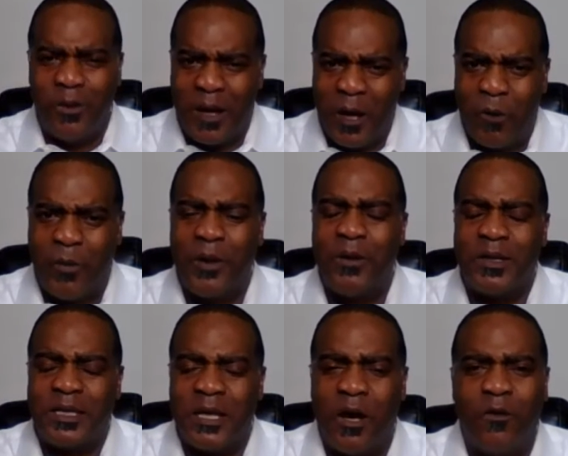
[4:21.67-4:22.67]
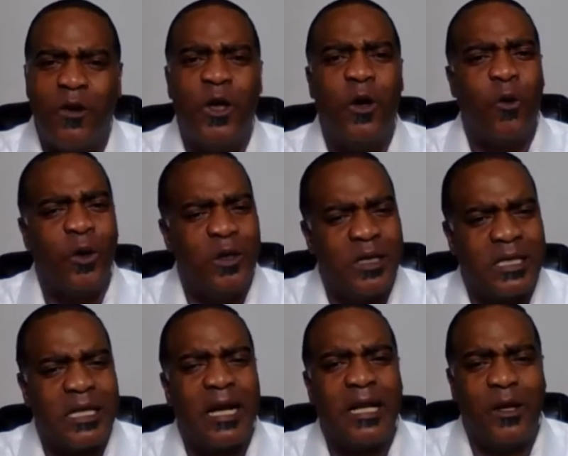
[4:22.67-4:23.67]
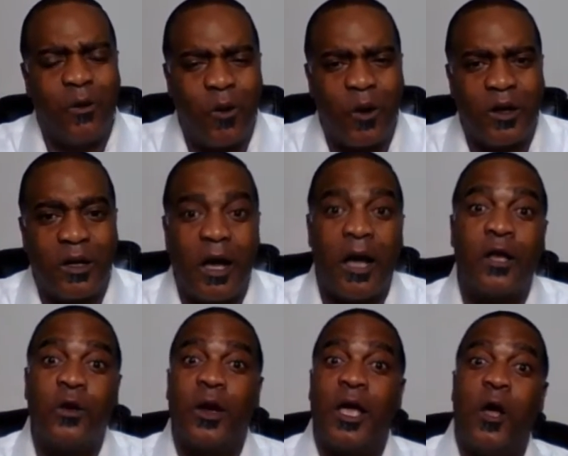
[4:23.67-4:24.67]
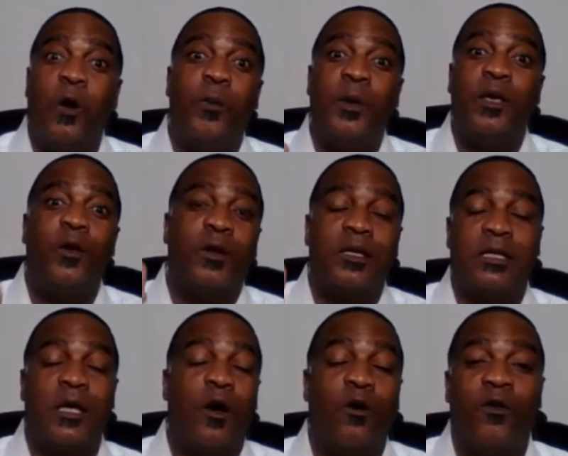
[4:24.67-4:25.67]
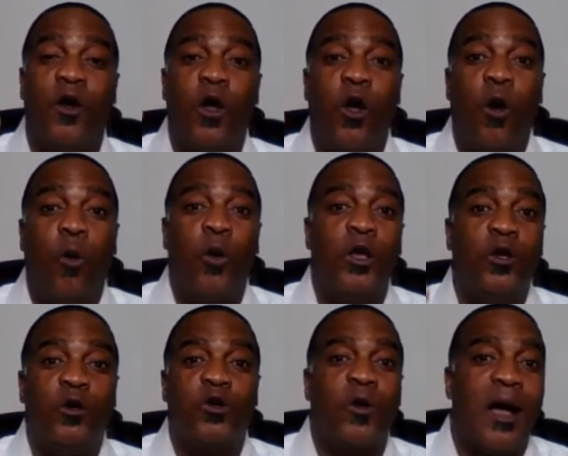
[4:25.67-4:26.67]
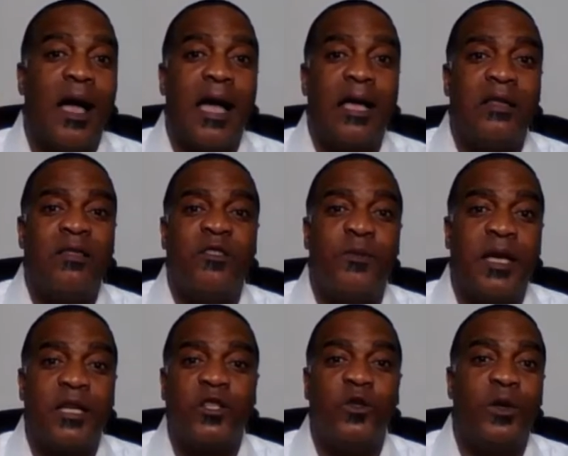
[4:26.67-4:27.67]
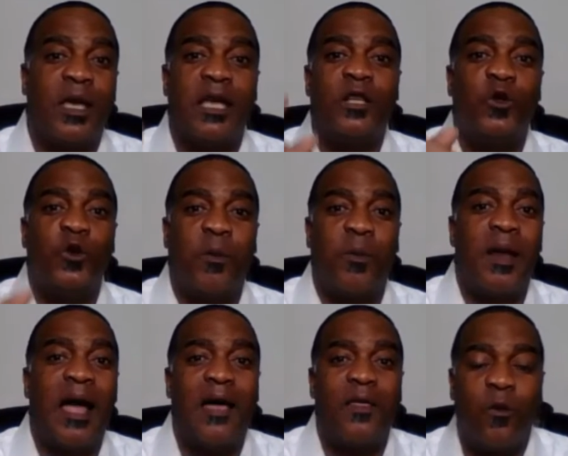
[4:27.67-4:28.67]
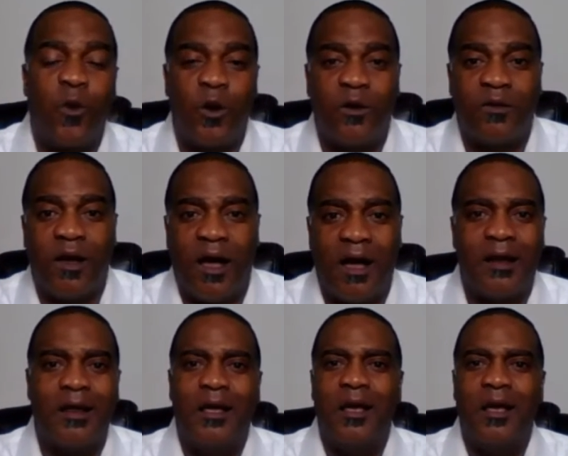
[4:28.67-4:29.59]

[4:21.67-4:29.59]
You are helping yourself when you study the Word of God. You are helping yourself when you try as best you can to apply the Word of God.